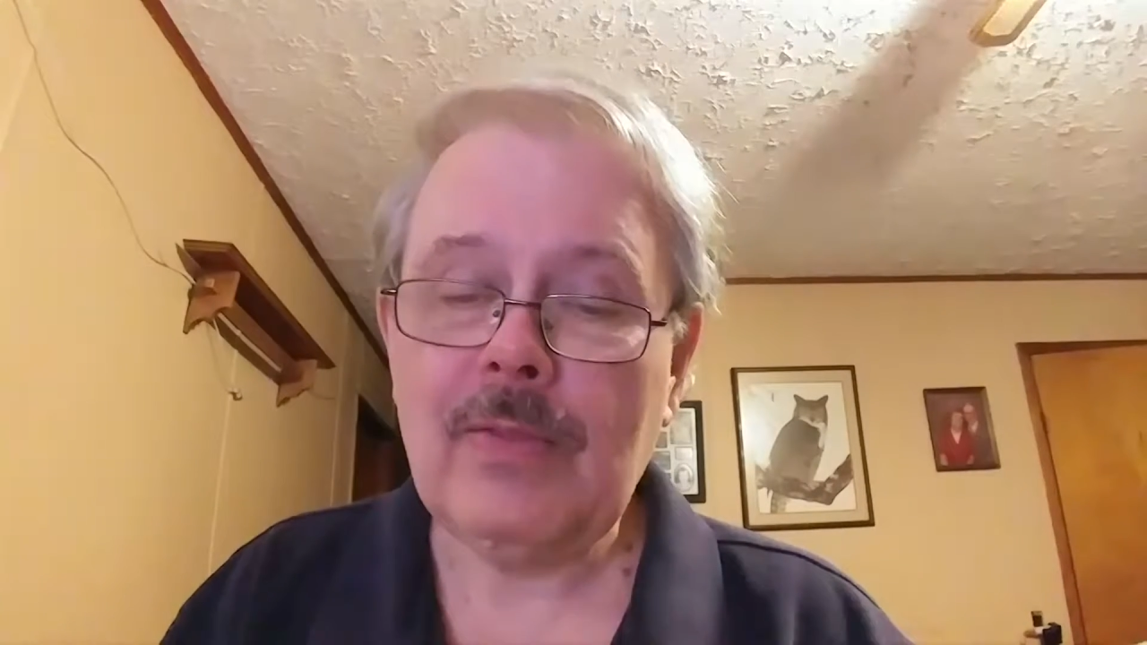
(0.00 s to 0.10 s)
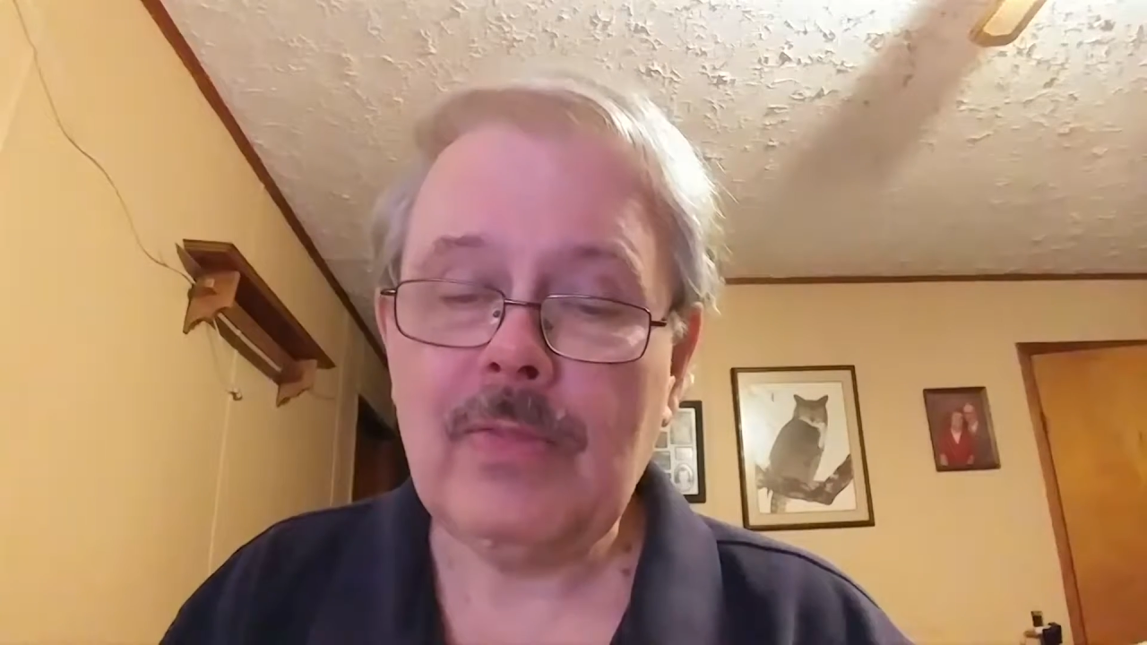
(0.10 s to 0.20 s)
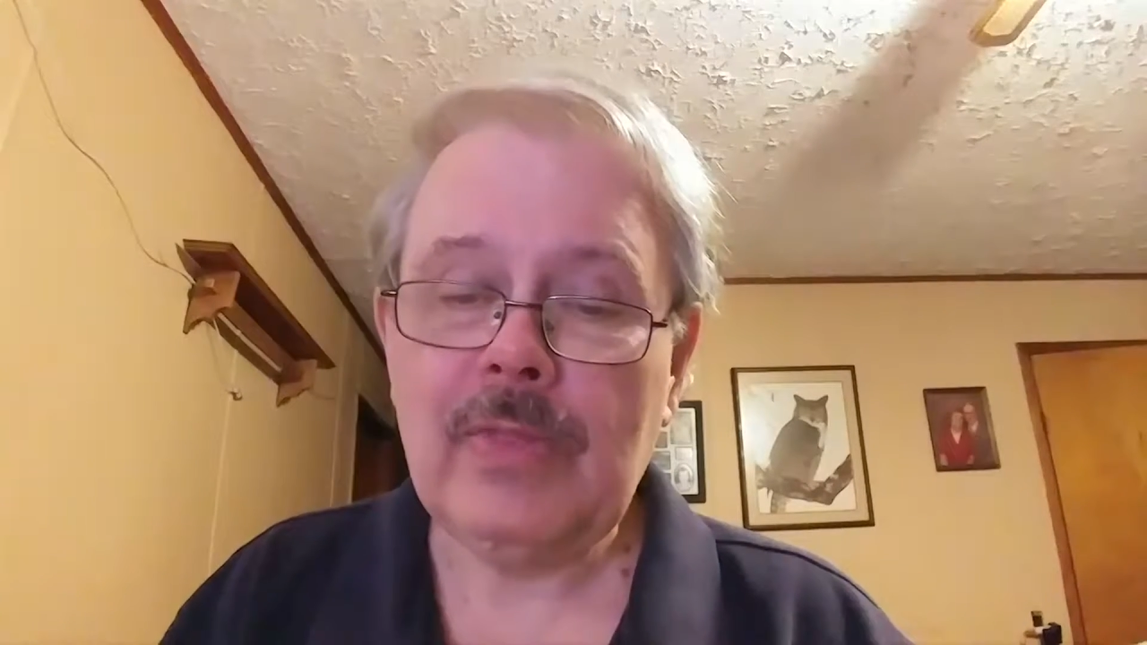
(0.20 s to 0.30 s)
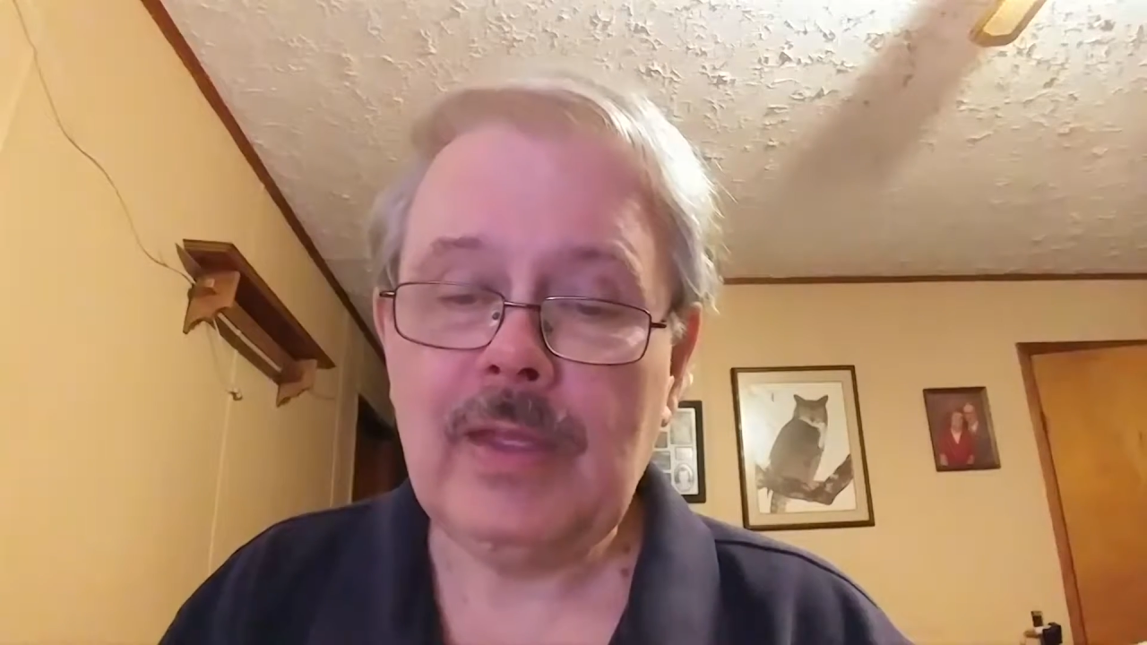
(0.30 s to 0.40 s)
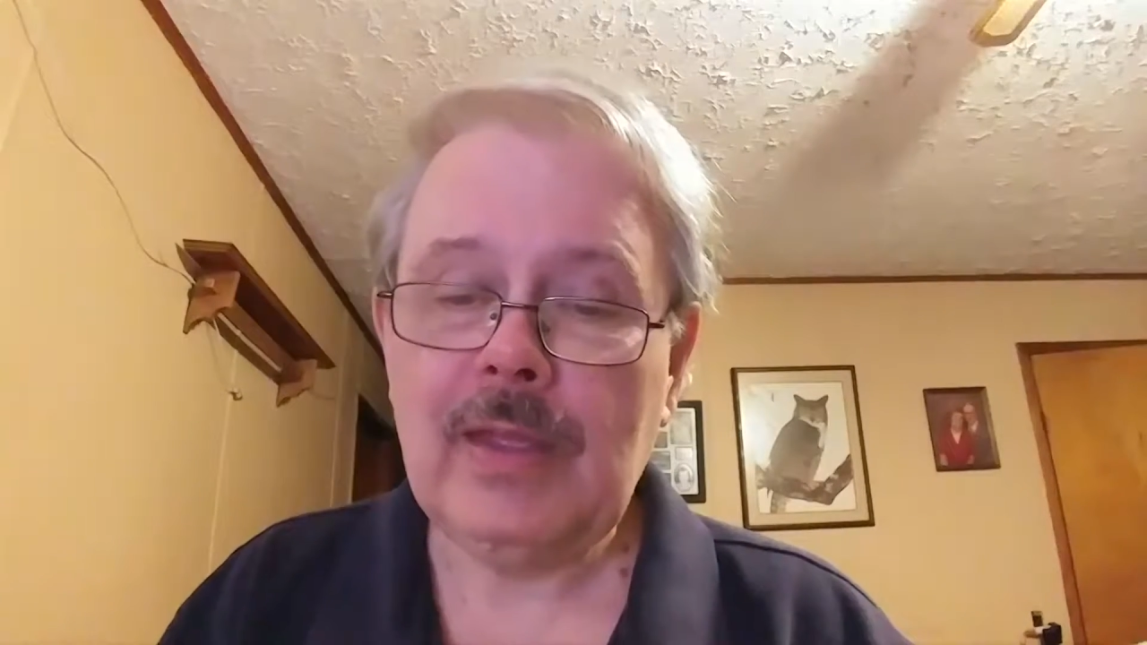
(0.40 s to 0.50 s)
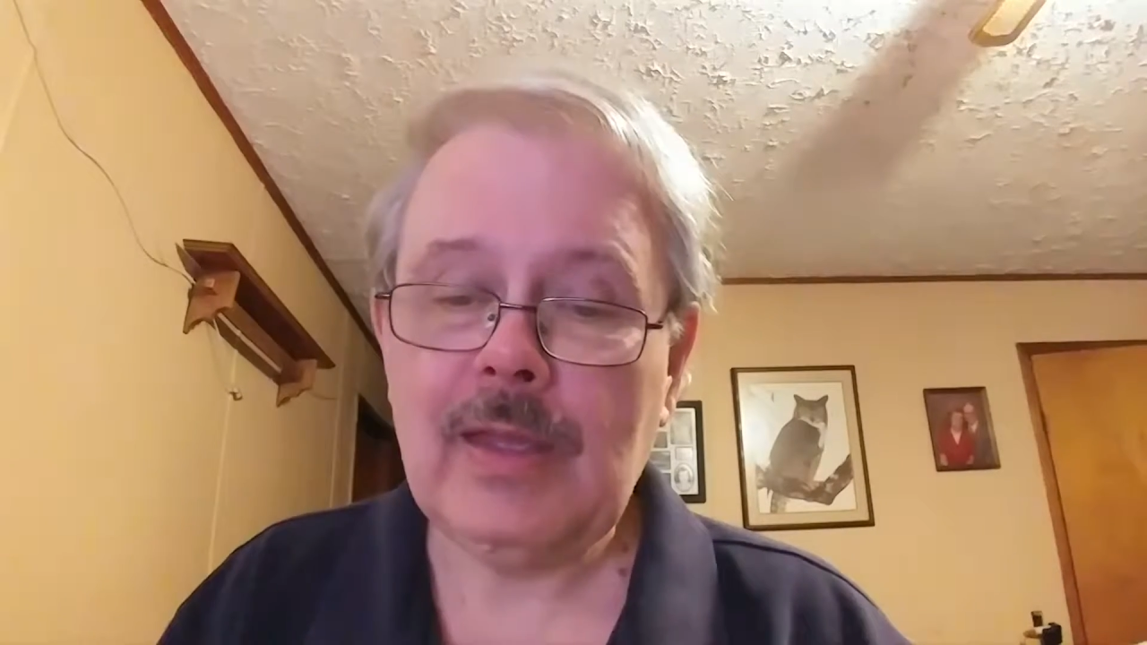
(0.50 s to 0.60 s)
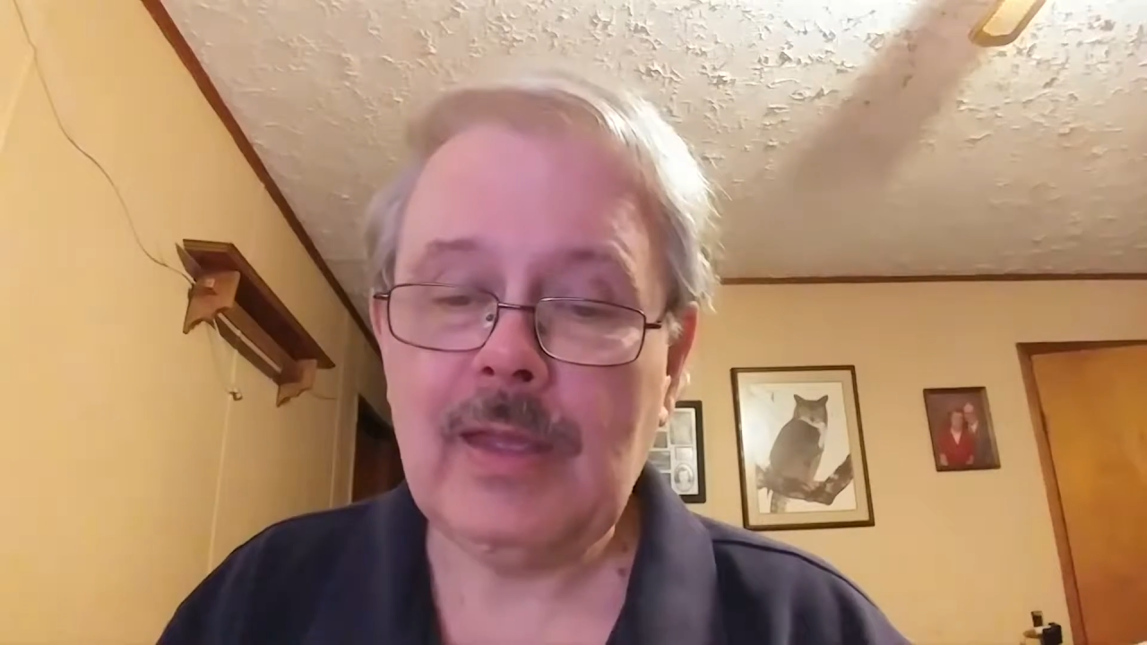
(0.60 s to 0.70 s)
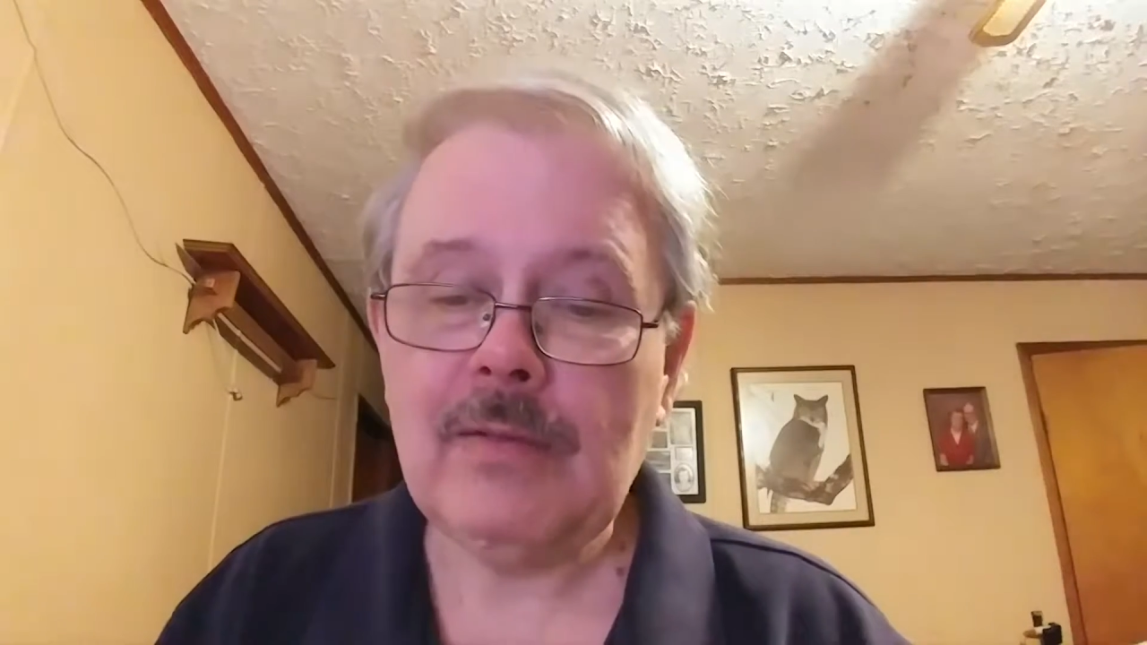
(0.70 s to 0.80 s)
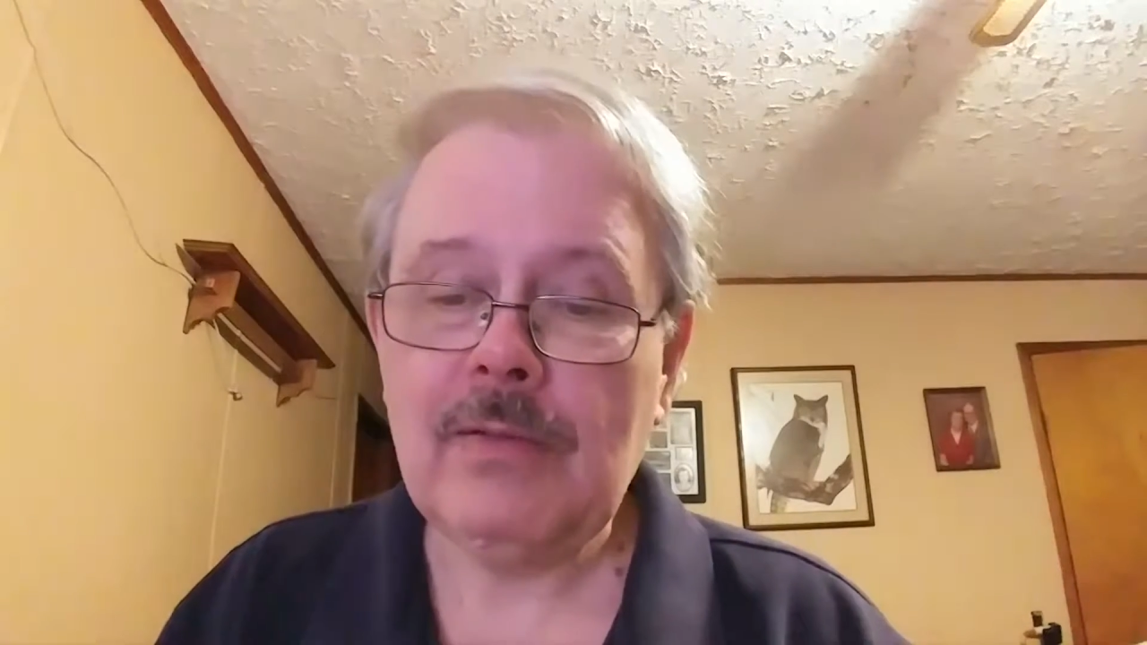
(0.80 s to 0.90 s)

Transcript: the uh,